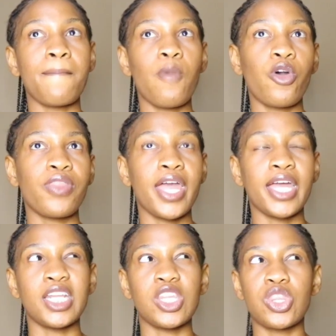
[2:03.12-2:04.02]
more
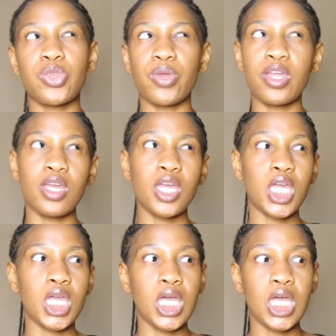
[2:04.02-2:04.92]
than
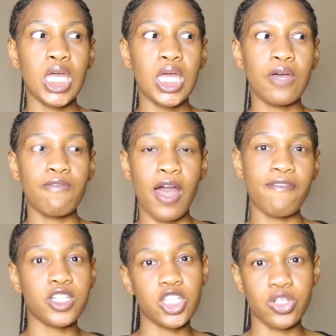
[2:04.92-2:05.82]

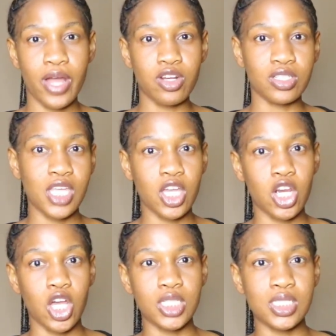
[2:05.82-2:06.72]
500 rand on
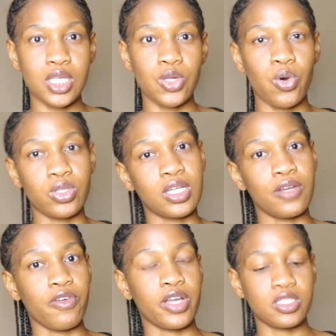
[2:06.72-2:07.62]
Takealot, your
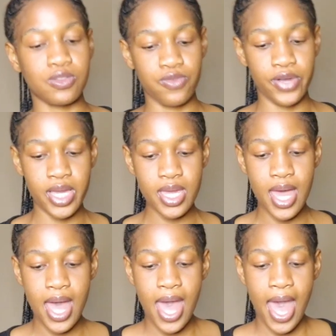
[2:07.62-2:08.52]
delivery is free.
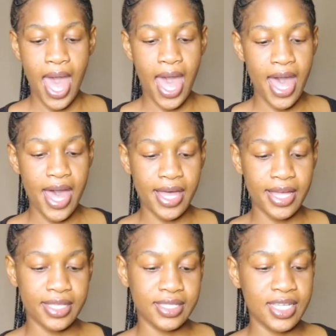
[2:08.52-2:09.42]

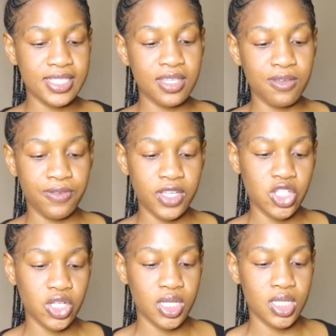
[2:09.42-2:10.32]
And these are the
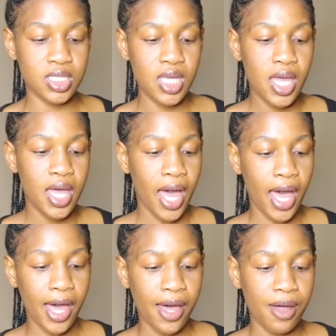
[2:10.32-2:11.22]
features.
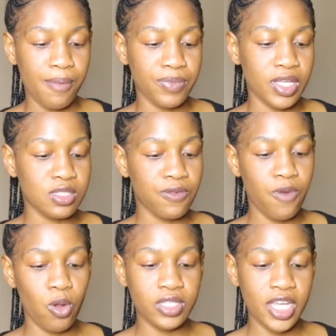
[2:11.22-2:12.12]
It's
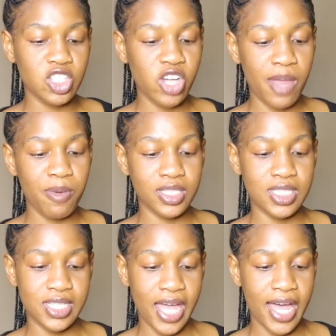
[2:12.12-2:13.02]
folding tripod
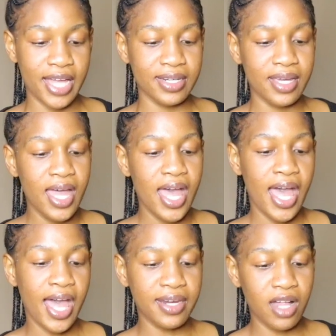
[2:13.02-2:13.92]
stand,
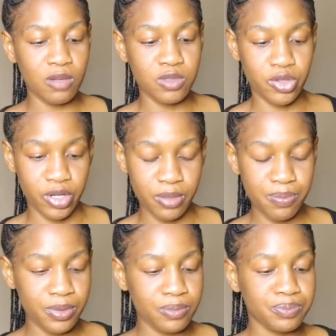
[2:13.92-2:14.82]
handheld
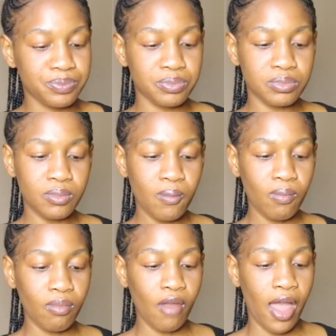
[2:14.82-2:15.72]
grip.
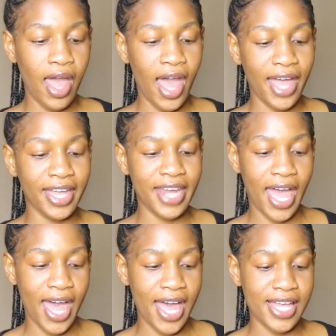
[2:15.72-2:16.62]
It
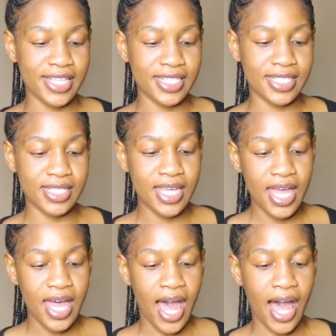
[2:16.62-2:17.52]
has
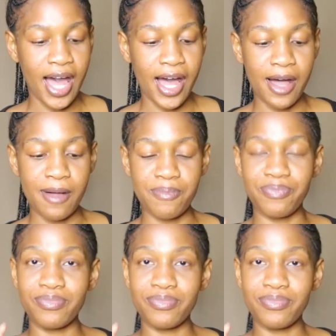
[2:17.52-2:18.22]
a